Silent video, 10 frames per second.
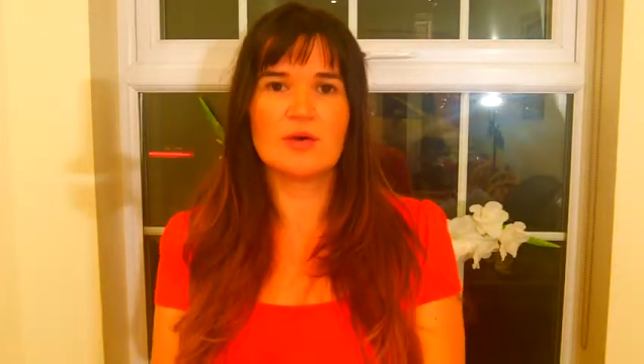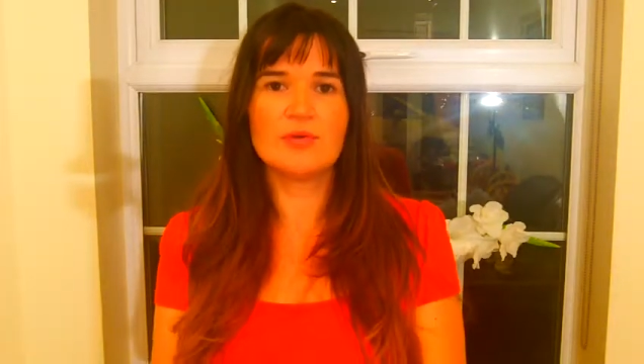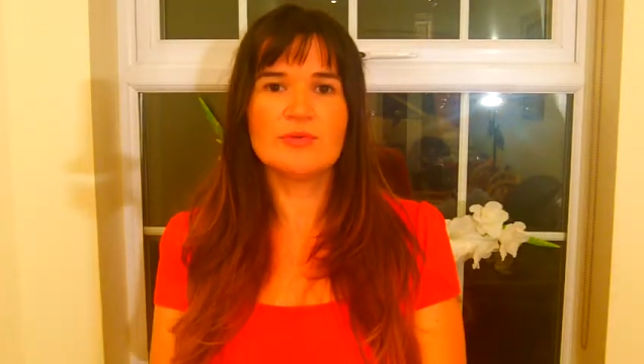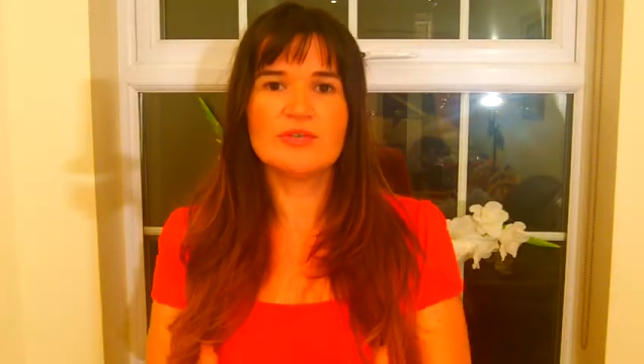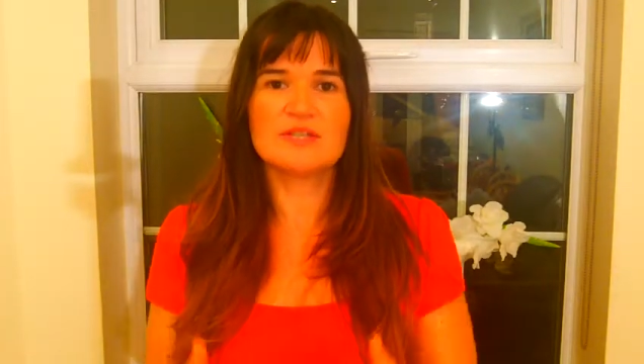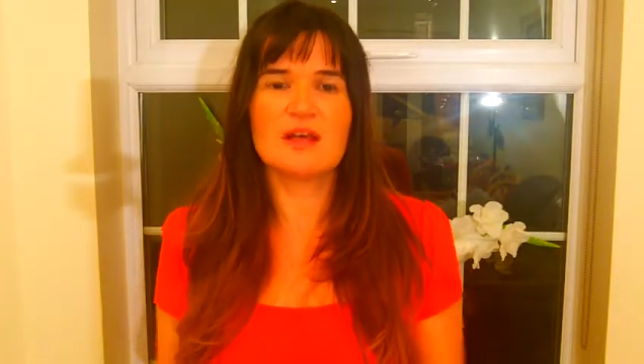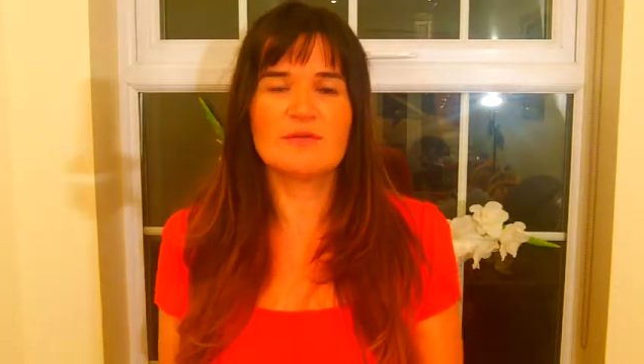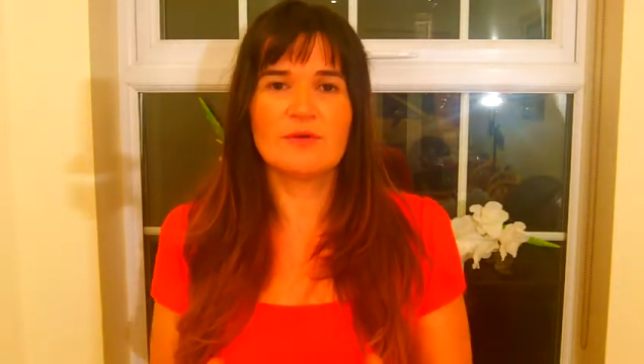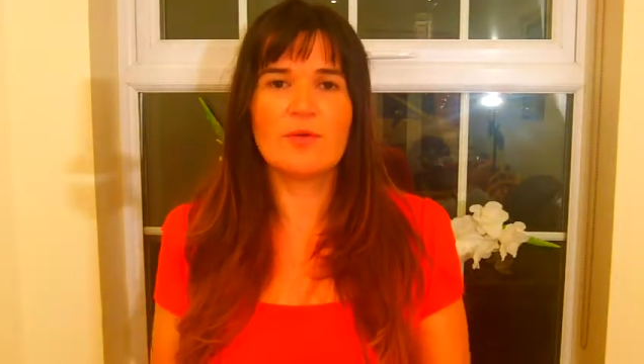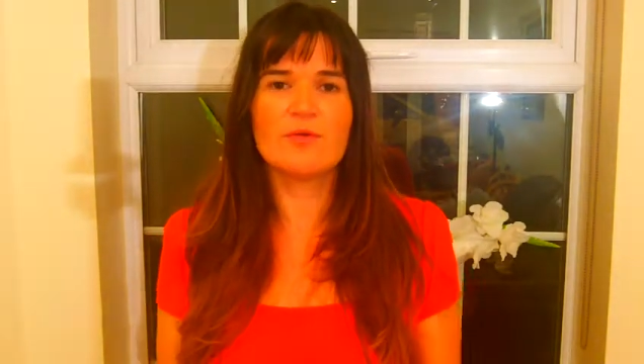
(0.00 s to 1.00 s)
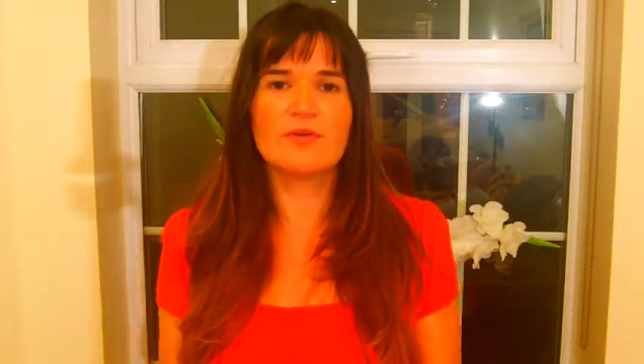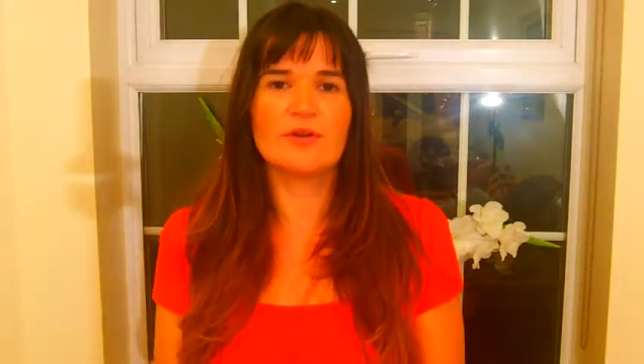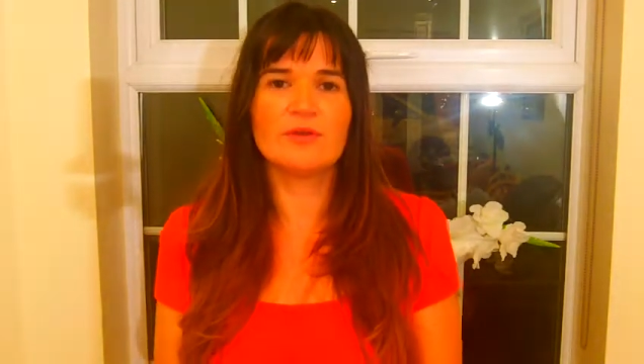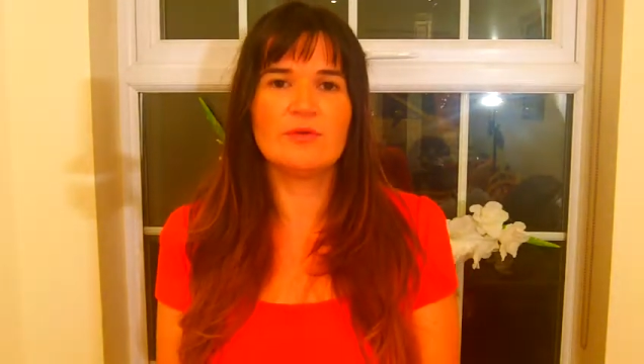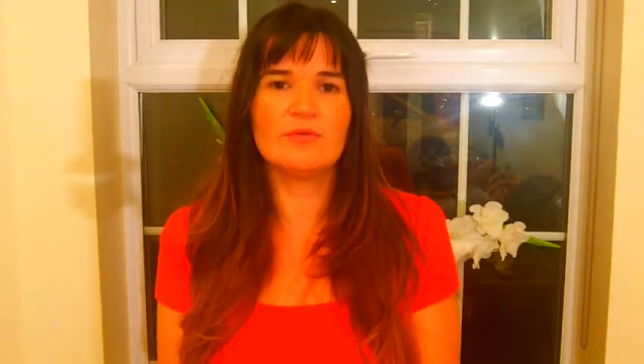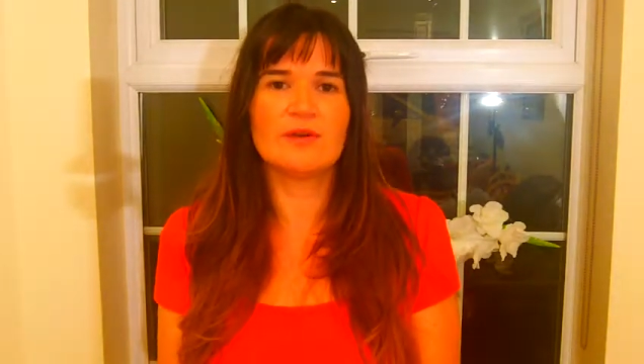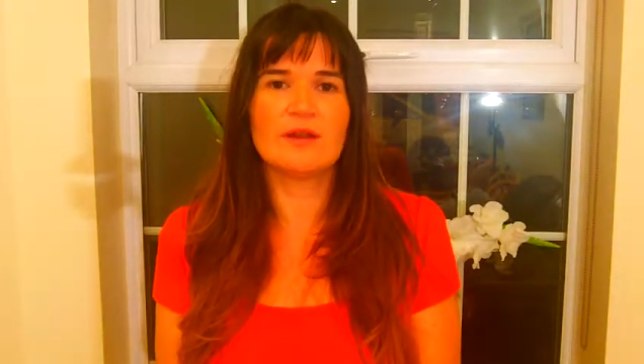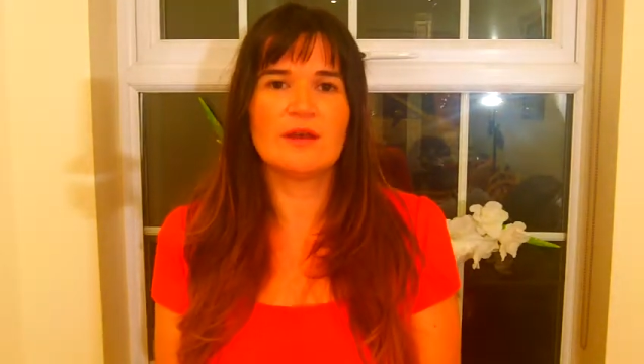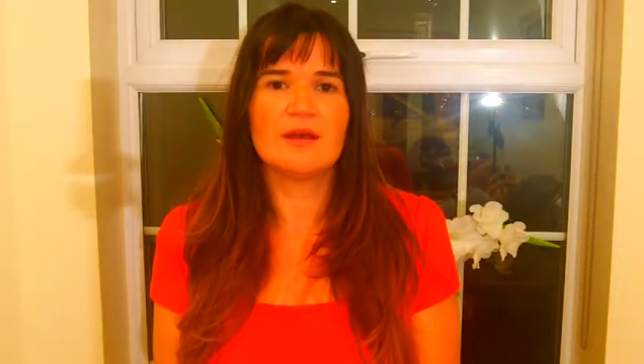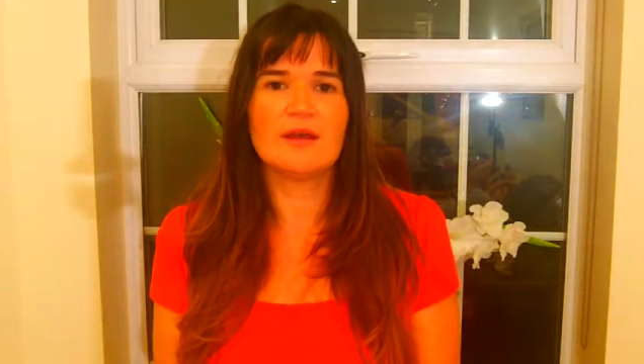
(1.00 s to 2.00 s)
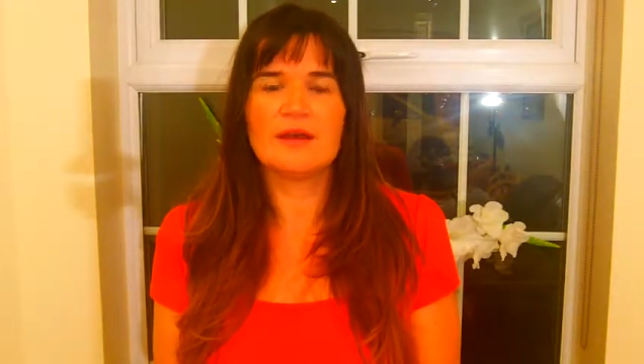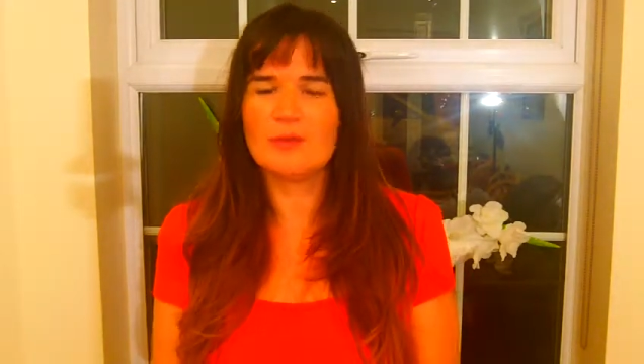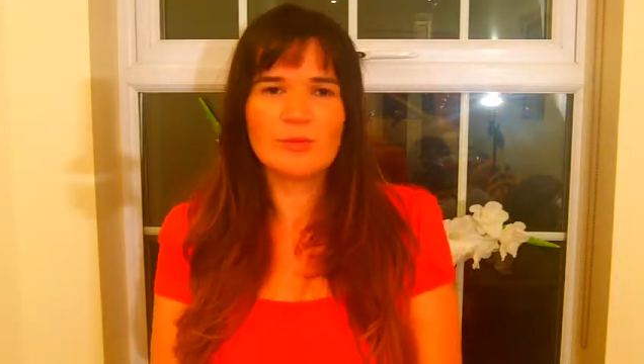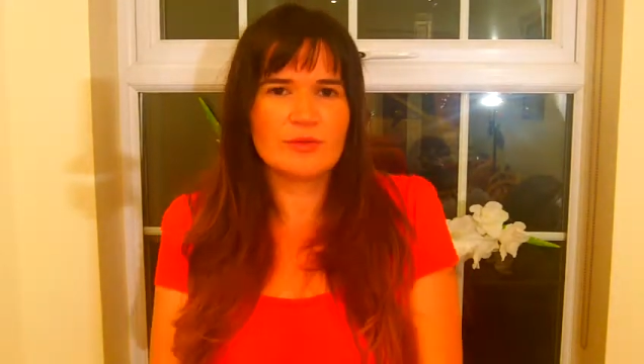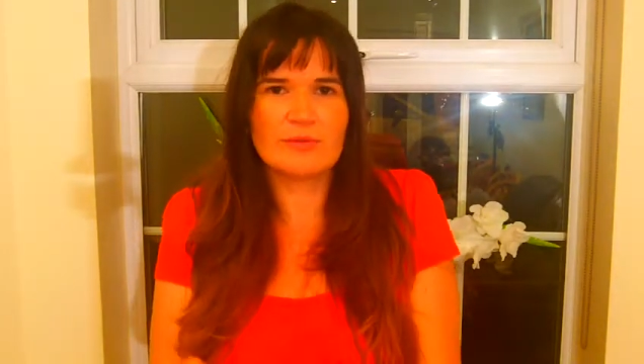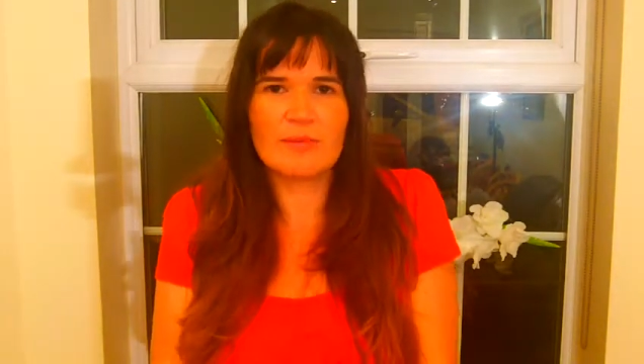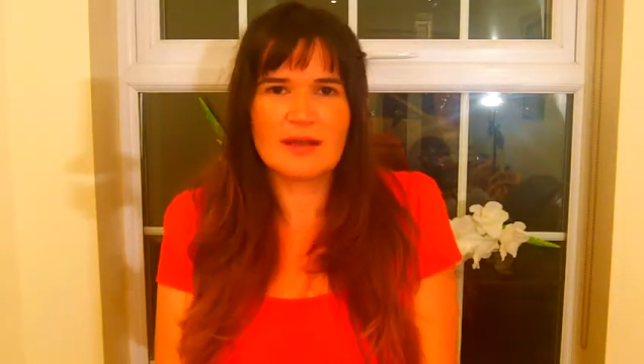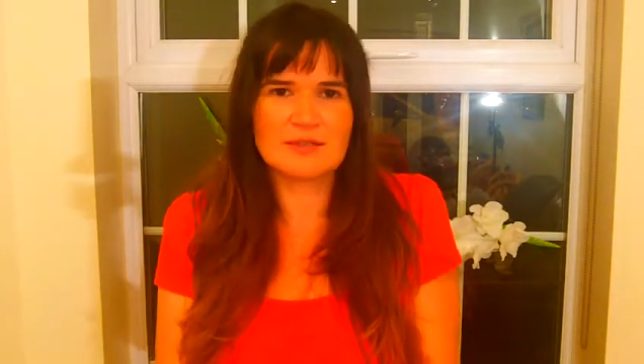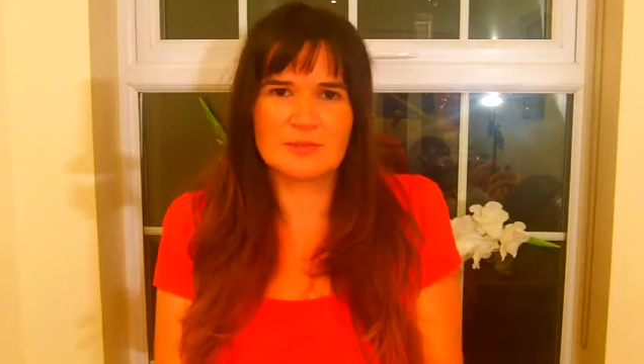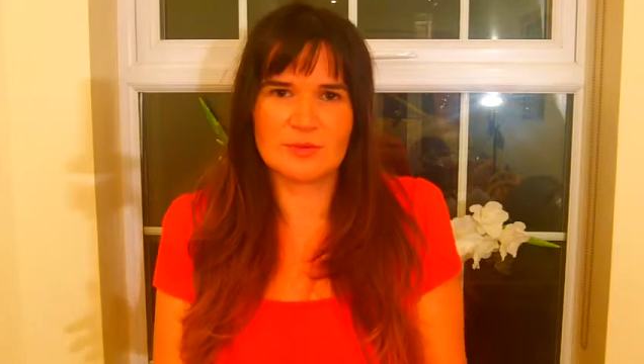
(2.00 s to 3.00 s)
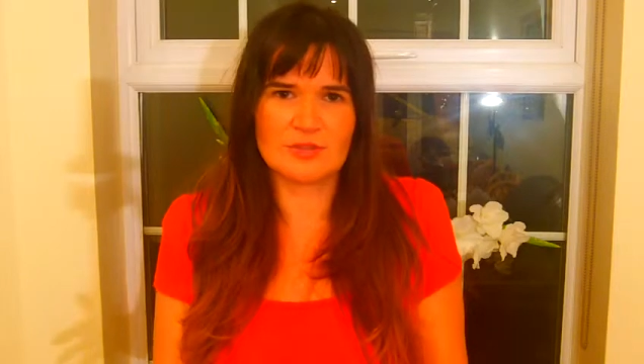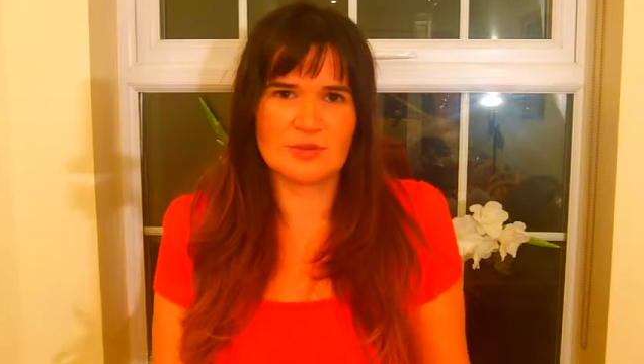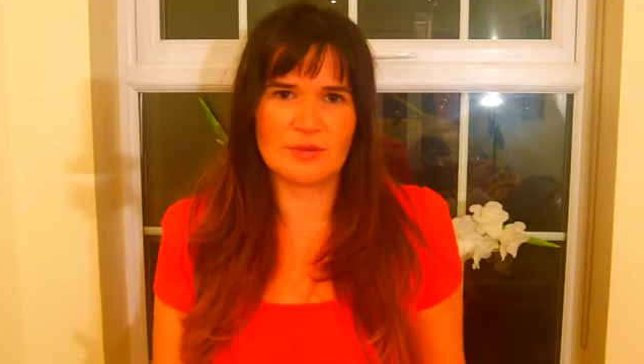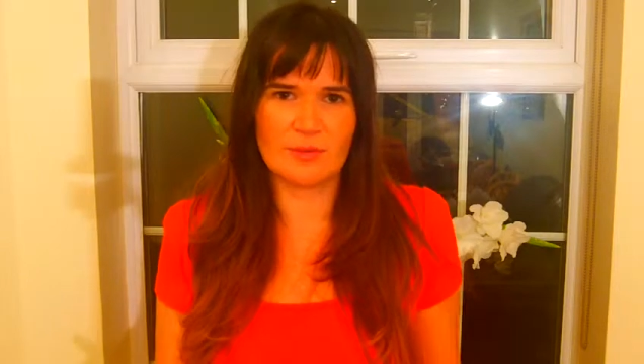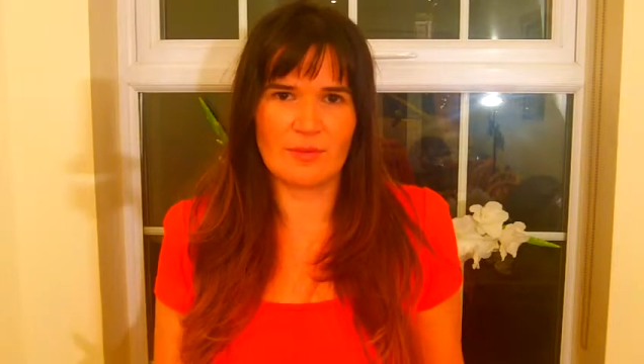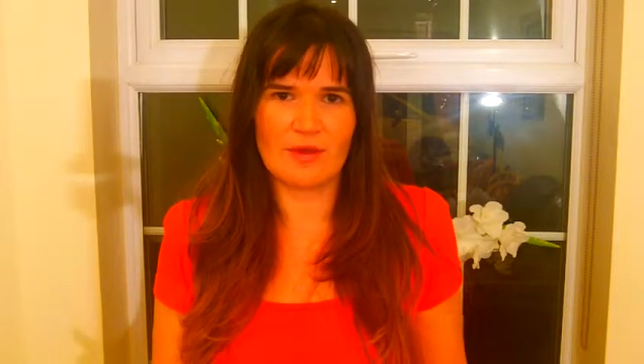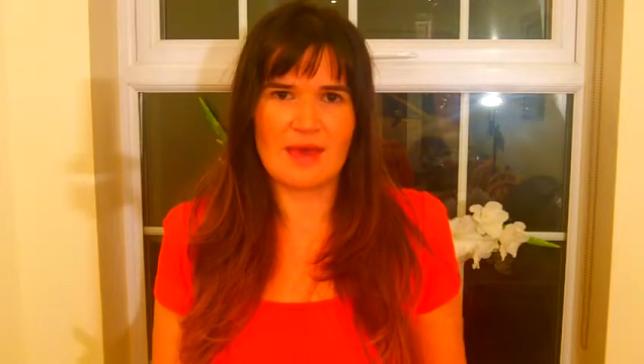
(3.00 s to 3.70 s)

on yourself over and over, it wouldn't matter what you know.